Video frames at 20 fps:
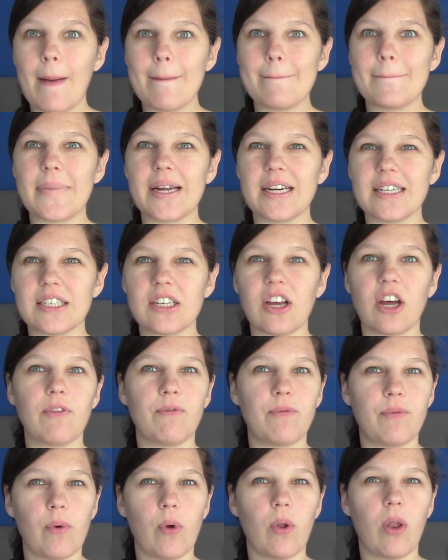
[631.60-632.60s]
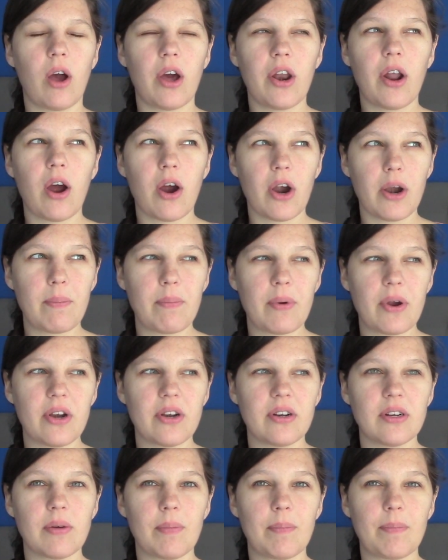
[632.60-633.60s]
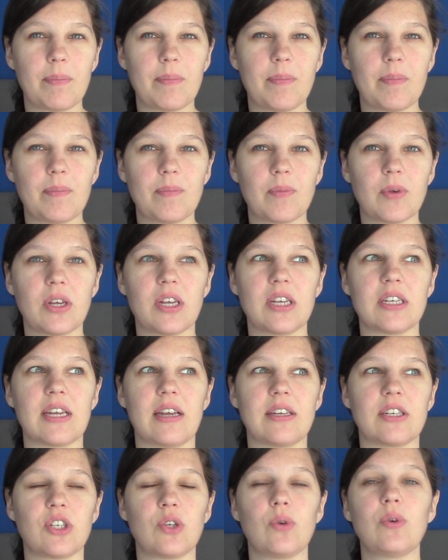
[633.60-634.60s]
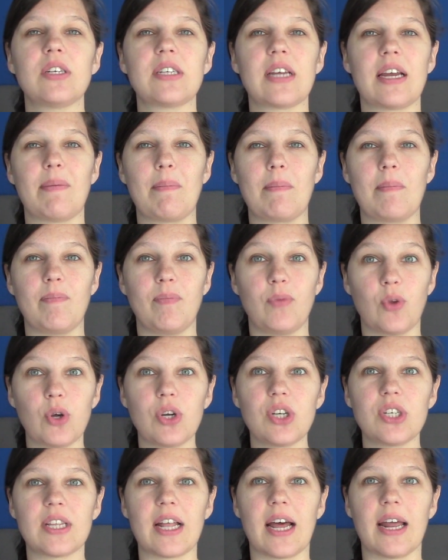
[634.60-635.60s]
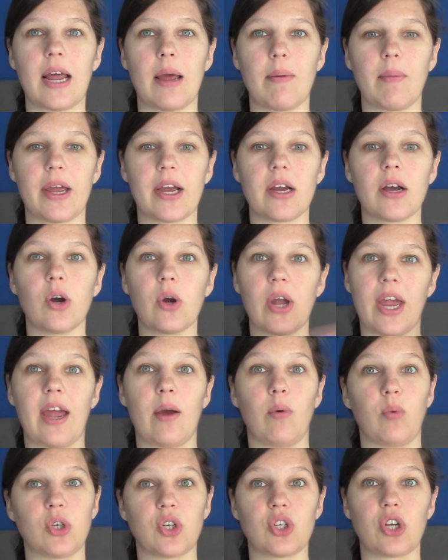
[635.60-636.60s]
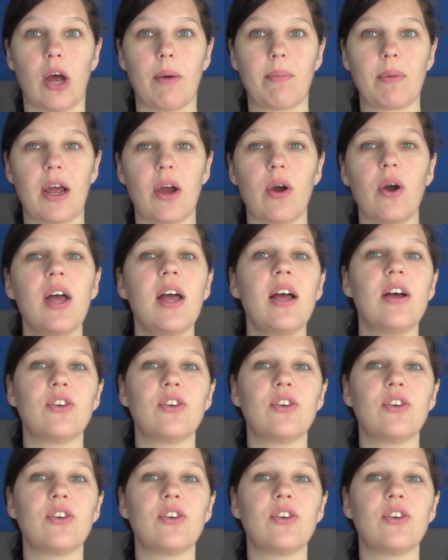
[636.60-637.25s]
but it's not full on heartburn, because as soon as I notice that, I'm like, okay, I will stop now.